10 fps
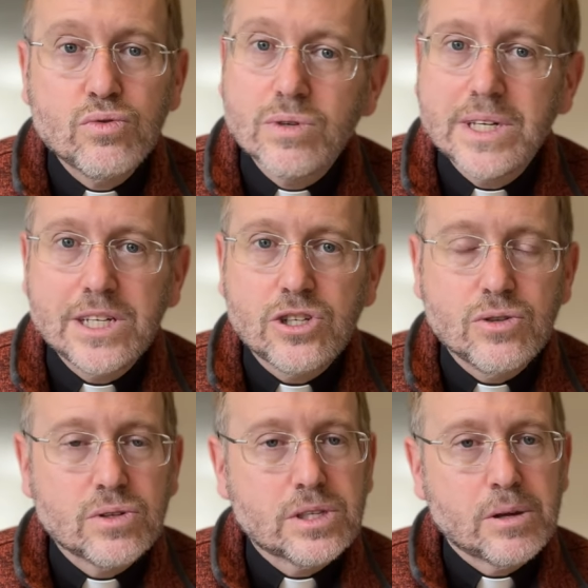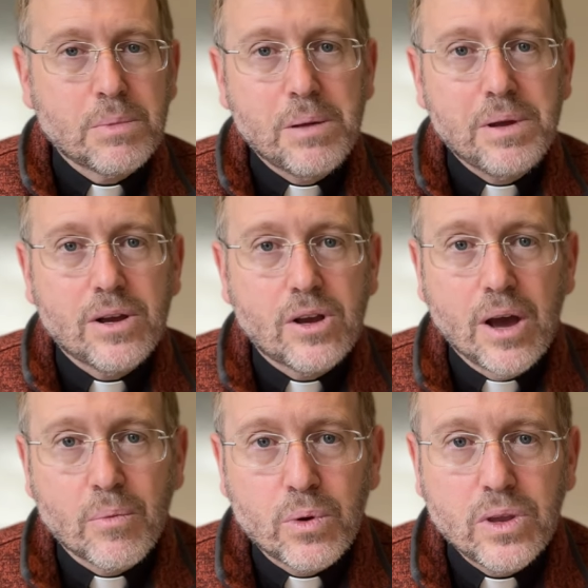real issues, there may be
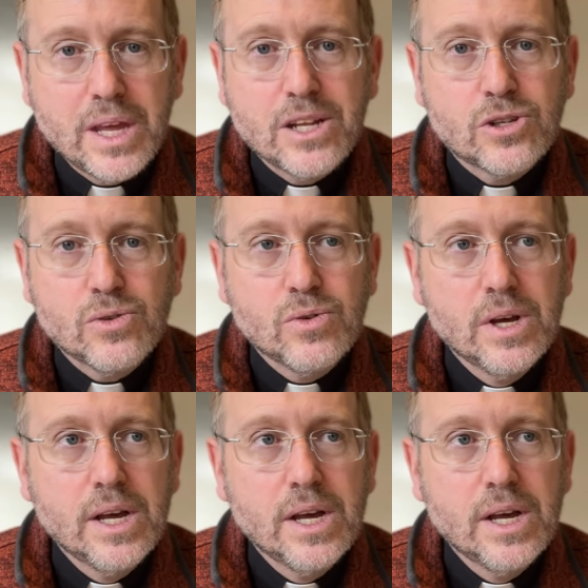a real need to